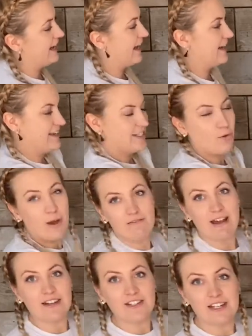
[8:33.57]
it's quite
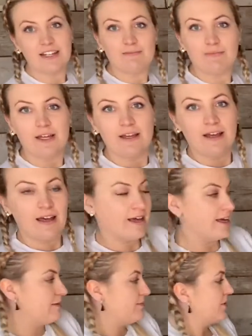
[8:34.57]
random.
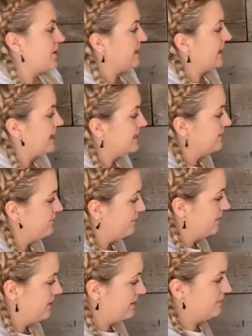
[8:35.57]
You're going to get
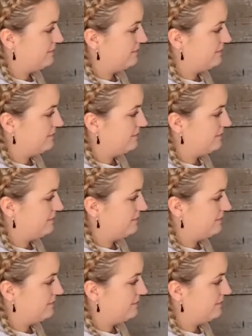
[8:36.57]
different